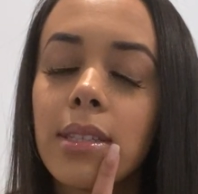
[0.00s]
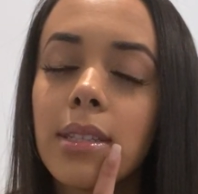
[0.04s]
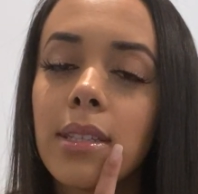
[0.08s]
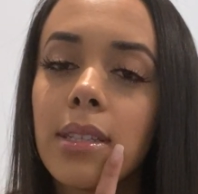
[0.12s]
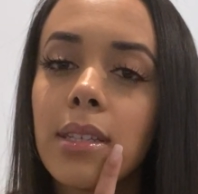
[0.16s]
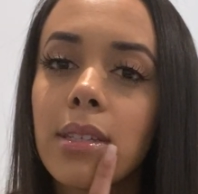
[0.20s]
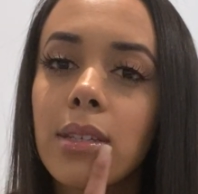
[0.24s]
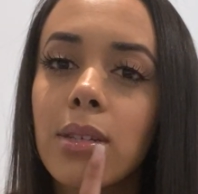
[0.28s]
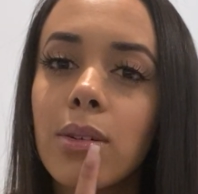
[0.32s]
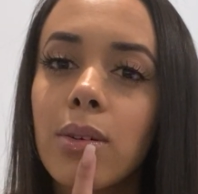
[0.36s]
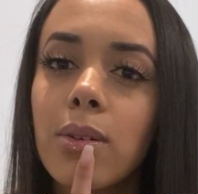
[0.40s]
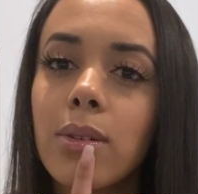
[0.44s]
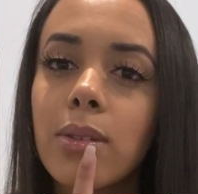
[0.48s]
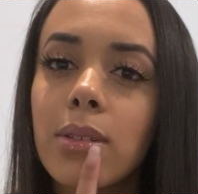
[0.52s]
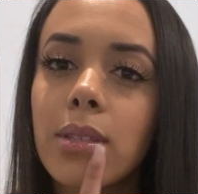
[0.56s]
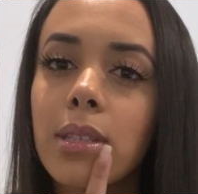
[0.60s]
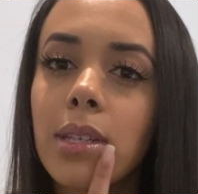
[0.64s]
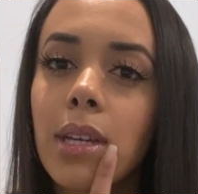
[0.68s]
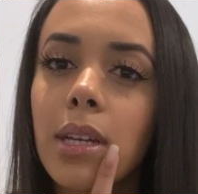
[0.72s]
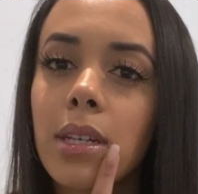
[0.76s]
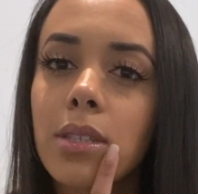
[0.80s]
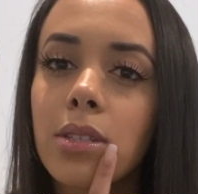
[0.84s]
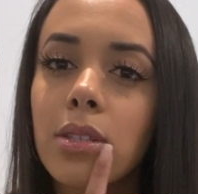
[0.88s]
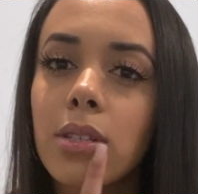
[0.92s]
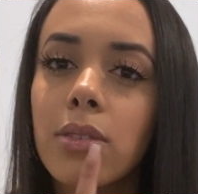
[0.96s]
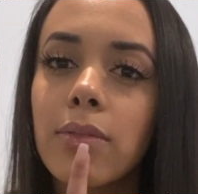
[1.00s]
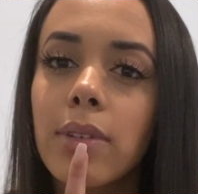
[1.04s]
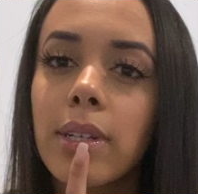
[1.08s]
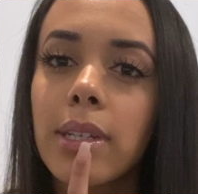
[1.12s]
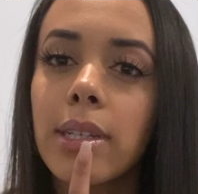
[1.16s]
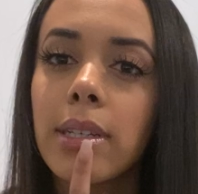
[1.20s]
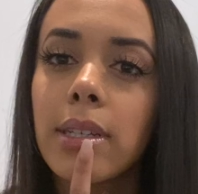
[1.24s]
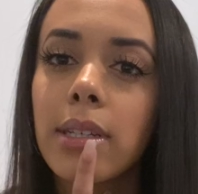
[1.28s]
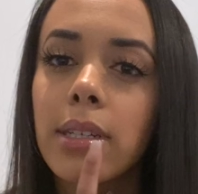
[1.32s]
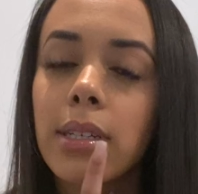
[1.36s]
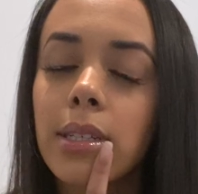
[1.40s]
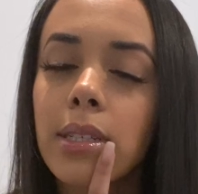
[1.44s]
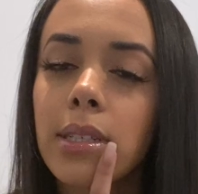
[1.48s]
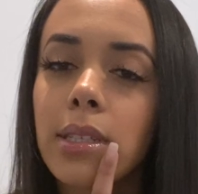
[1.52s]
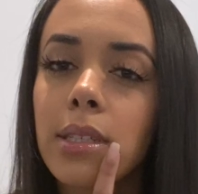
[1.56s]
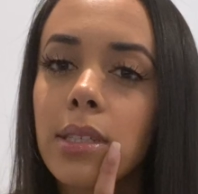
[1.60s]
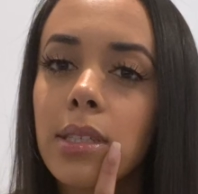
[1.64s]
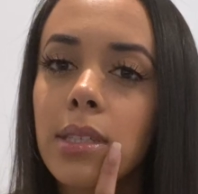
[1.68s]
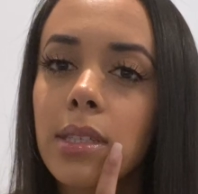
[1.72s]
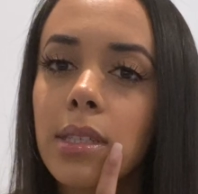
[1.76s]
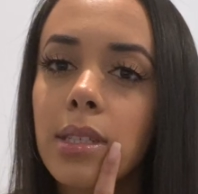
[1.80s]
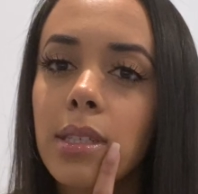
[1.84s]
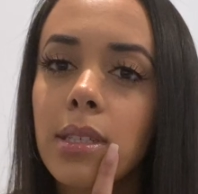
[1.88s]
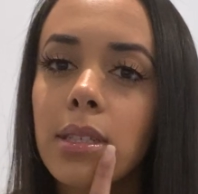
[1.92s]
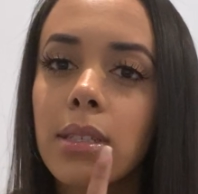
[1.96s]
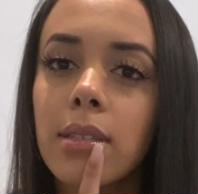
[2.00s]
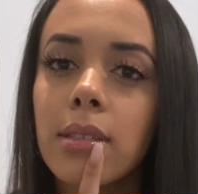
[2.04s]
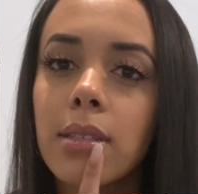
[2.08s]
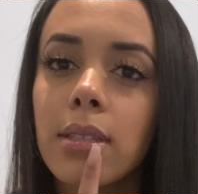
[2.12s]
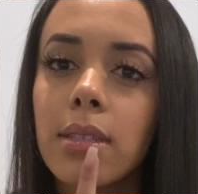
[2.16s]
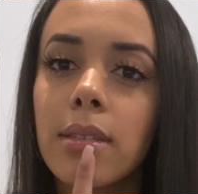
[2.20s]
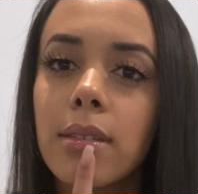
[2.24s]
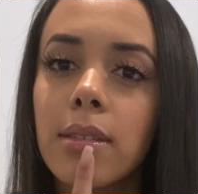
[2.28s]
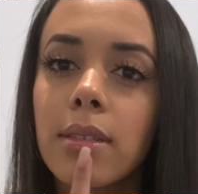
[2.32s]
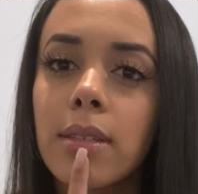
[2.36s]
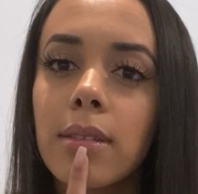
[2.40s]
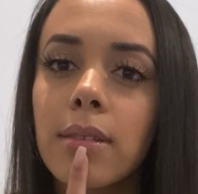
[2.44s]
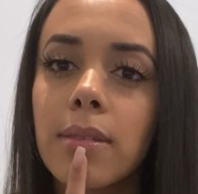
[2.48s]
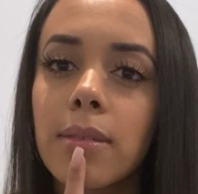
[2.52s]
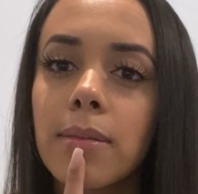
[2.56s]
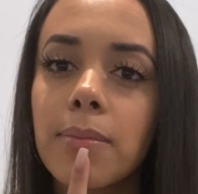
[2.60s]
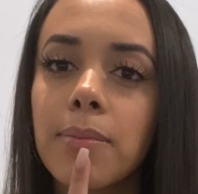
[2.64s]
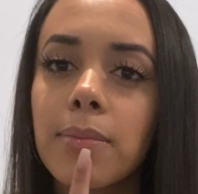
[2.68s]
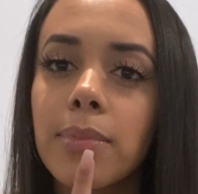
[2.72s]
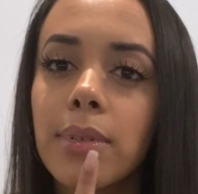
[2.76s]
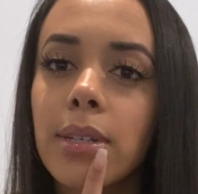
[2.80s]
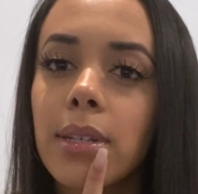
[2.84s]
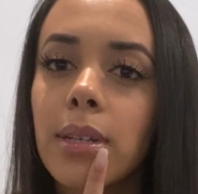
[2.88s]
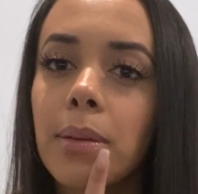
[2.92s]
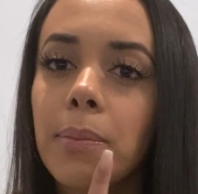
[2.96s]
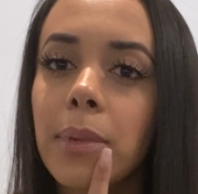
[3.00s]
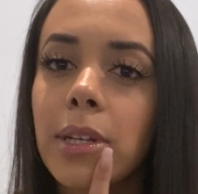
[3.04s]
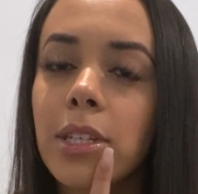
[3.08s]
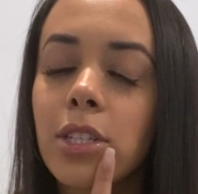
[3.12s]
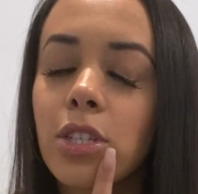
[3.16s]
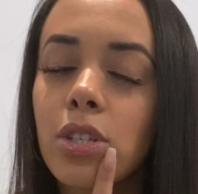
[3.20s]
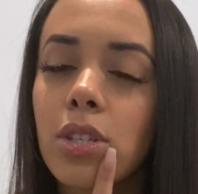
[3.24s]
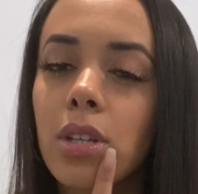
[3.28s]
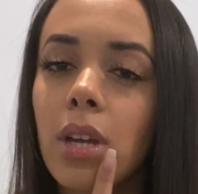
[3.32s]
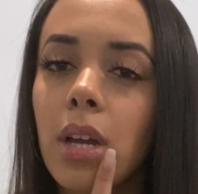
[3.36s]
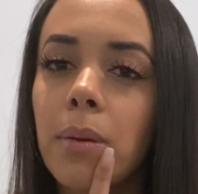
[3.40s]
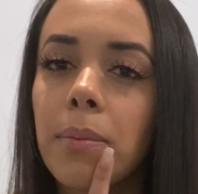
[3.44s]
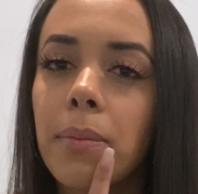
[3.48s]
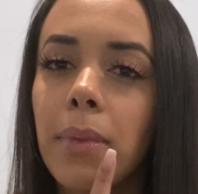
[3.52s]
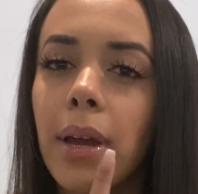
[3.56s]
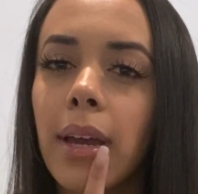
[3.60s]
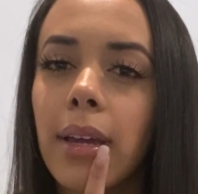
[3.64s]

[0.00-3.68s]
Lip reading: This whole section right here is pretty much numb.